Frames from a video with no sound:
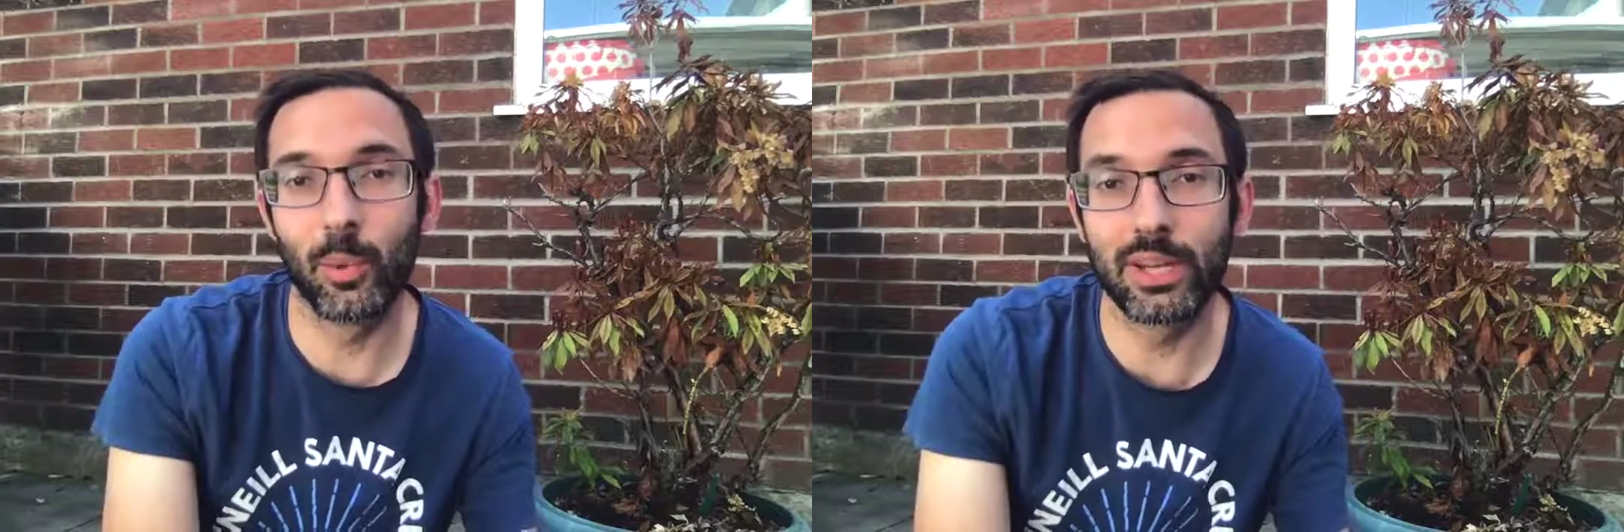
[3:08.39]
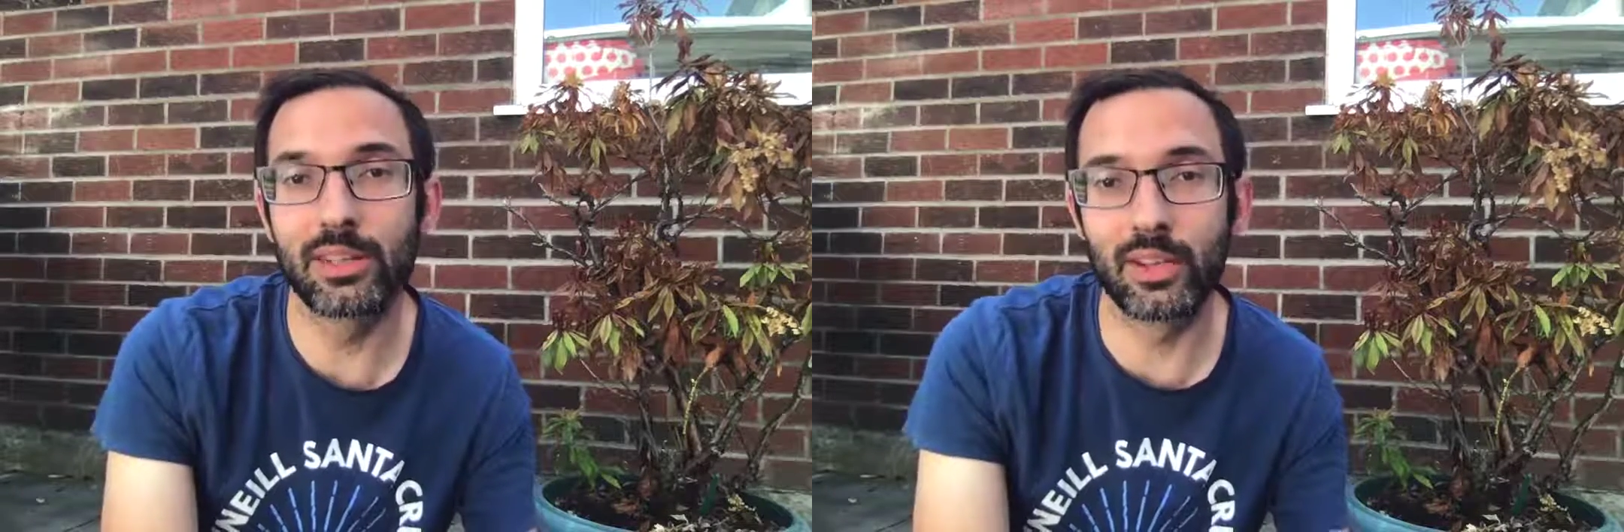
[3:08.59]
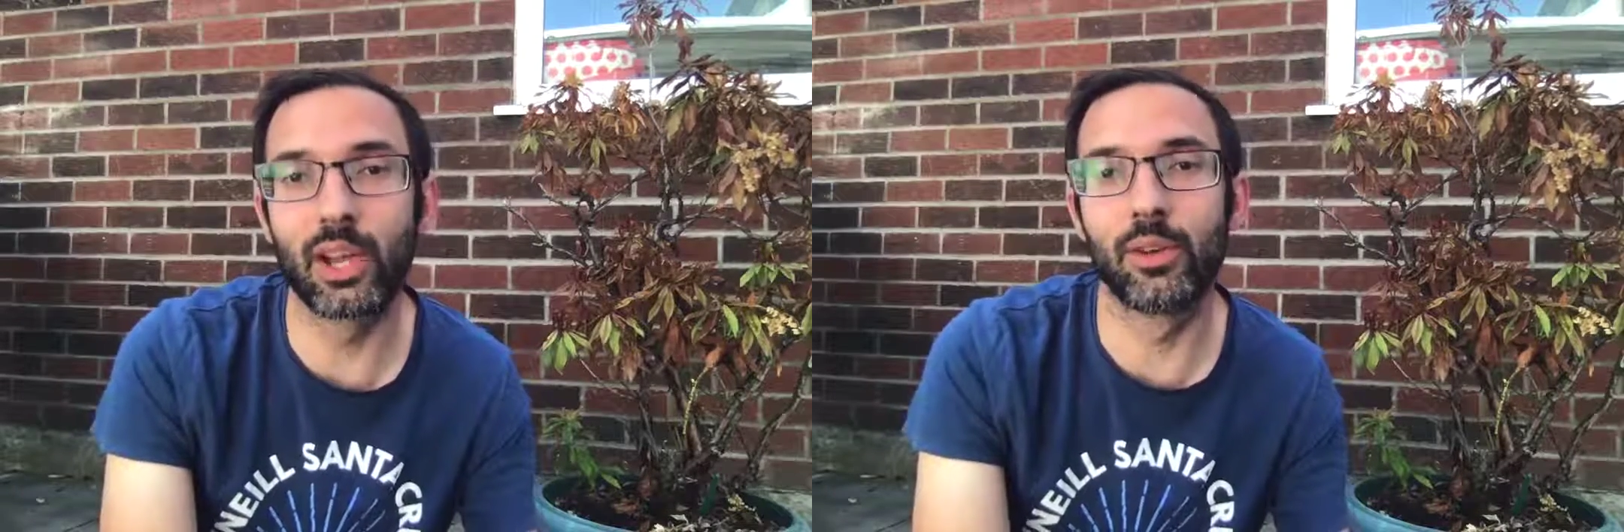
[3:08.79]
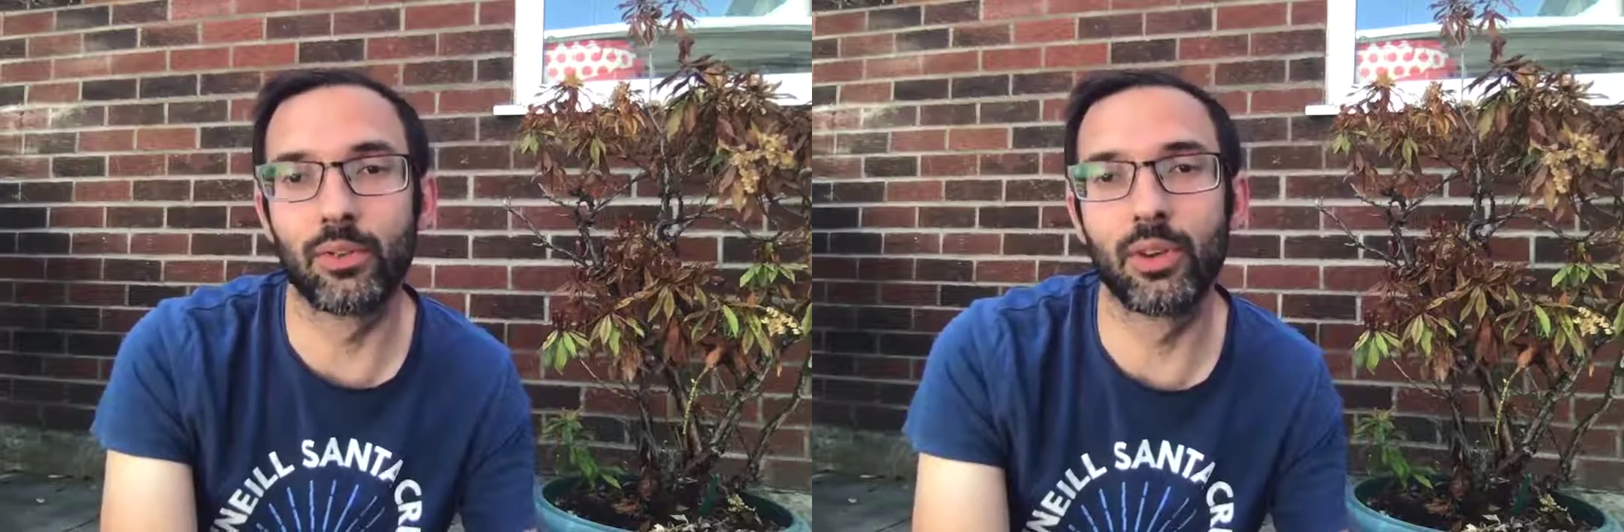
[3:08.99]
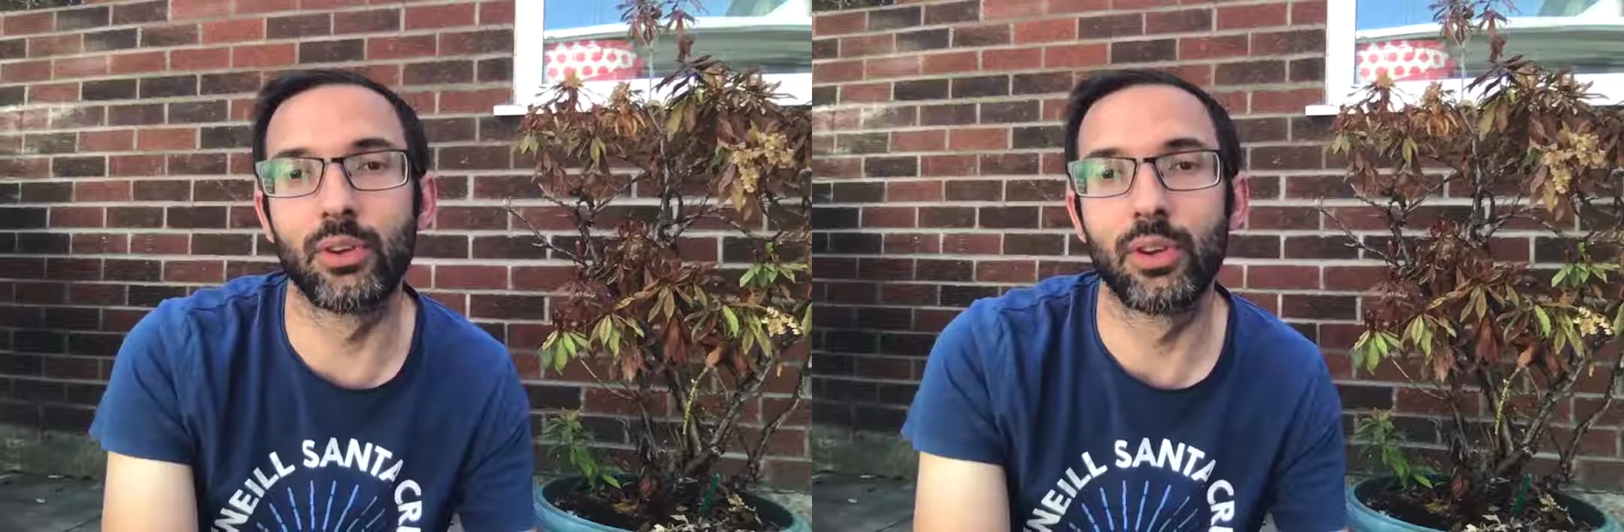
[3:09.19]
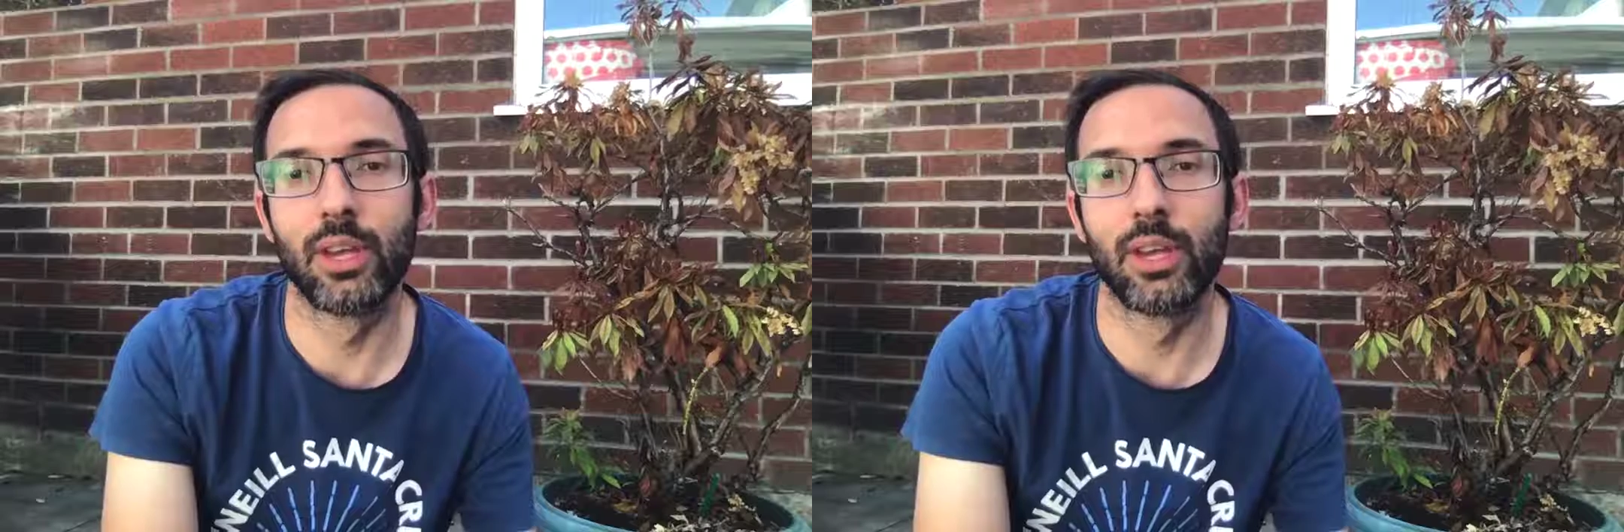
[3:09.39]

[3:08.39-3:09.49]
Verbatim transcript: we need to go to.